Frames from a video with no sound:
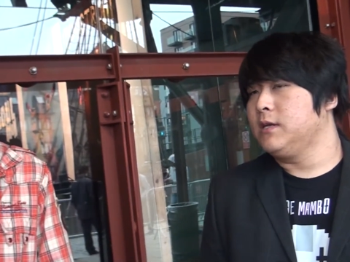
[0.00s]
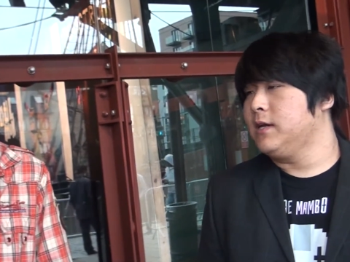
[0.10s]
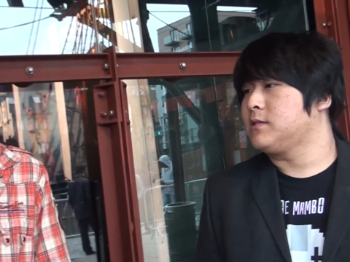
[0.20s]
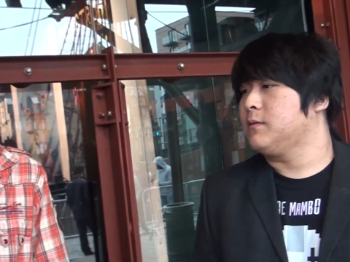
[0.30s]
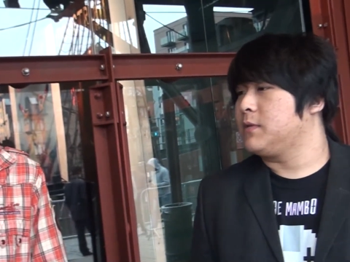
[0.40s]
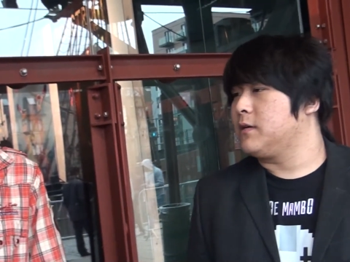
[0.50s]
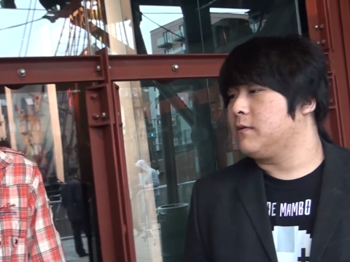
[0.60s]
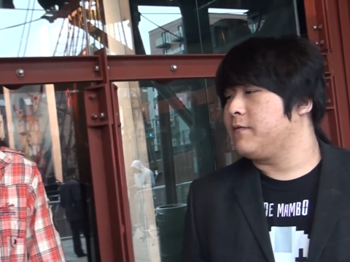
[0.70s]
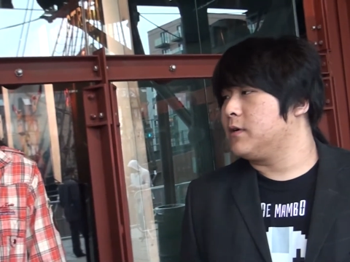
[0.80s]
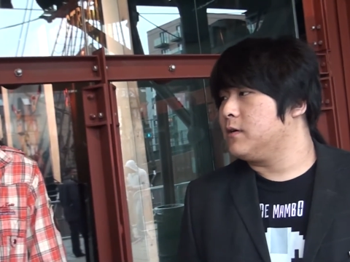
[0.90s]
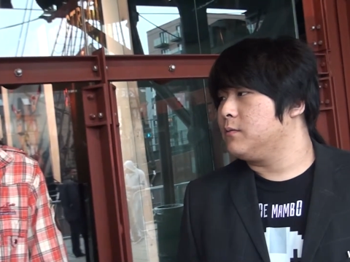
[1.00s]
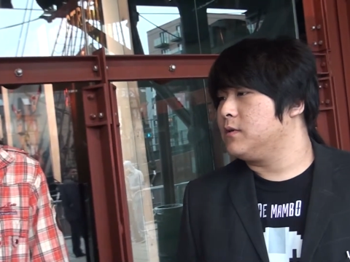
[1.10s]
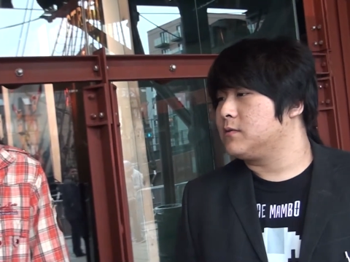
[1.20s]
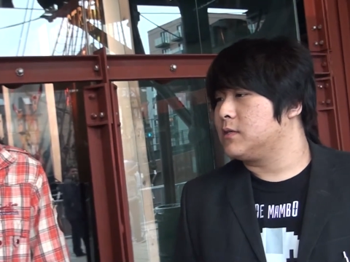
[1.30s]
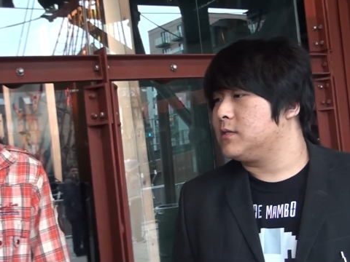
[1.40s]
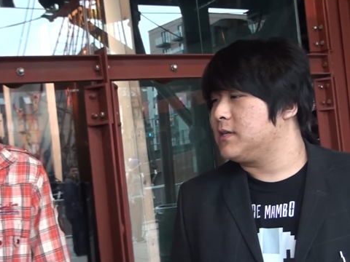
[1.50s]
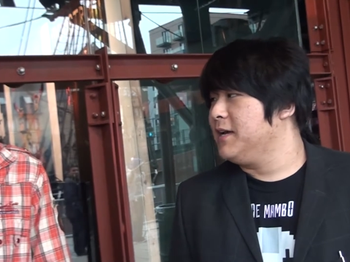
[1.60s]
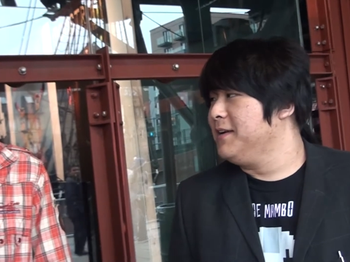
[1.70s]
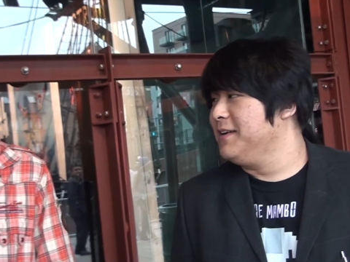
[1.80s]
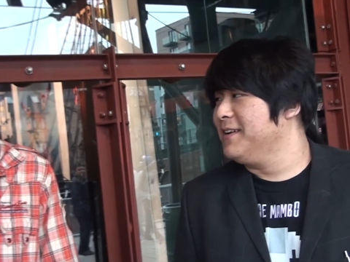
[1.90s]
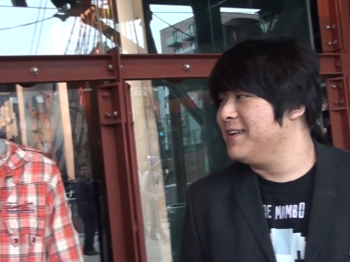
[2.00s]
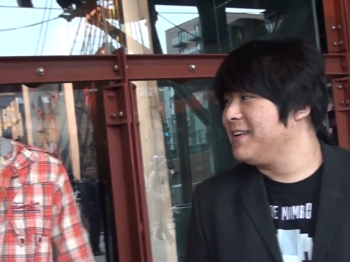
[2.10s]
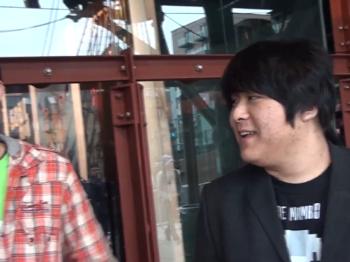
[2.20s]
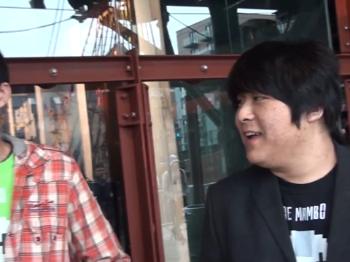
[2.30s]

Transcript: yeah, something. Yeah, it's